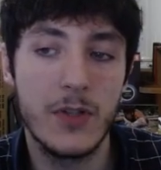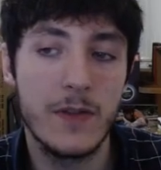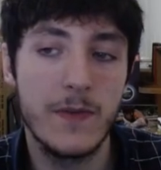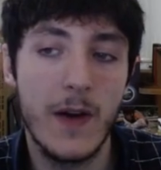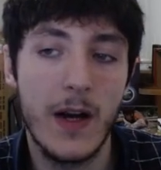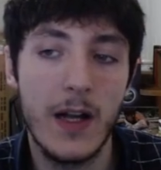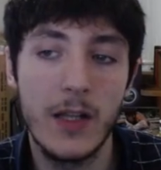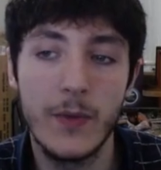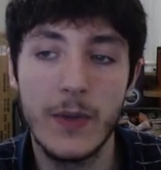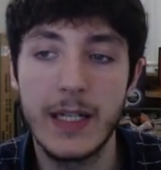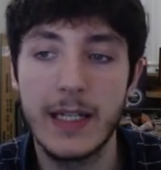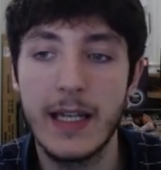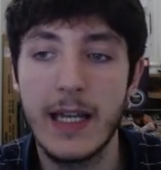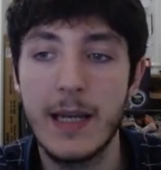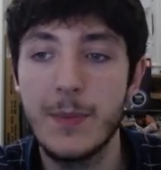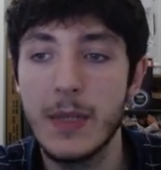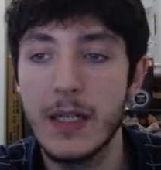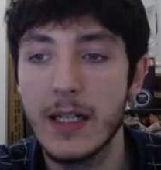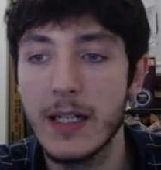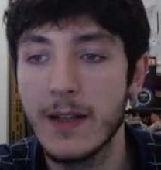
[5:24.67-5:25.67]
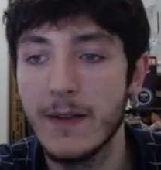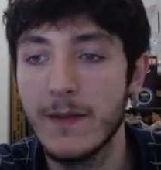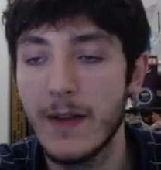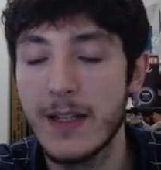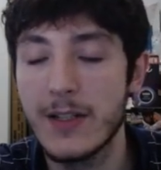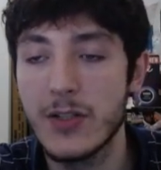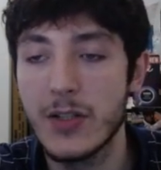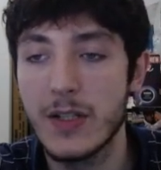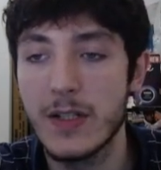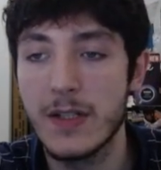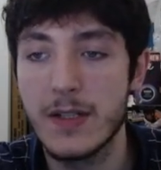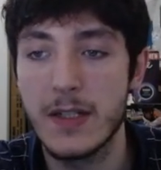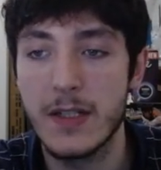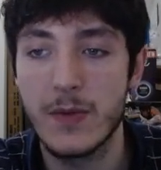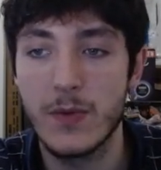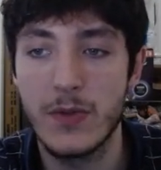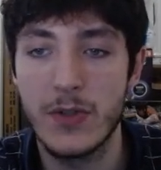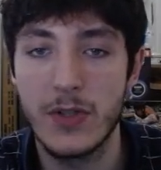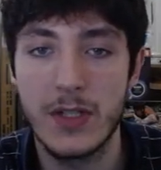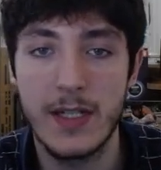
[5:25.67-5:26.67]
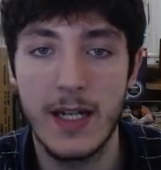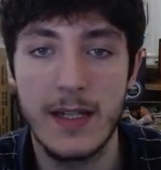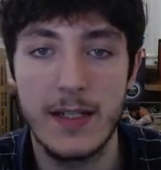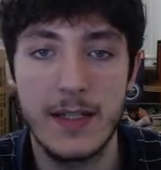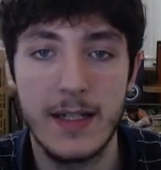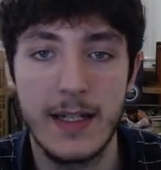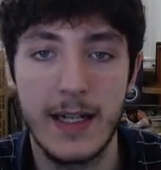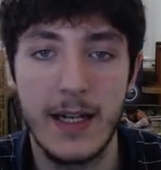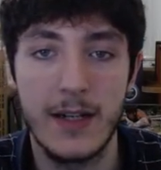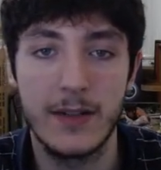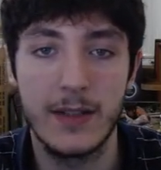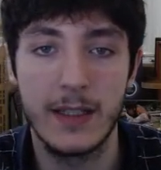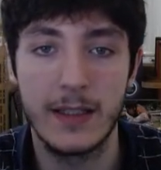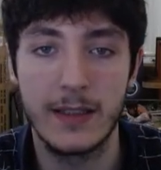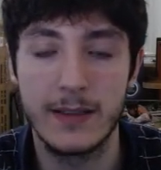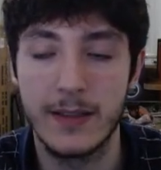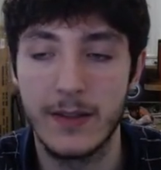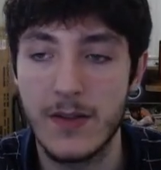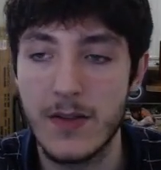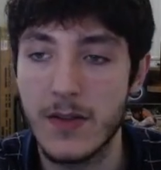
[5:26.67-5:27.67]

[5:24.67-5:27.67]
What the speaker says: following naming conventions, since we're just testing out things here.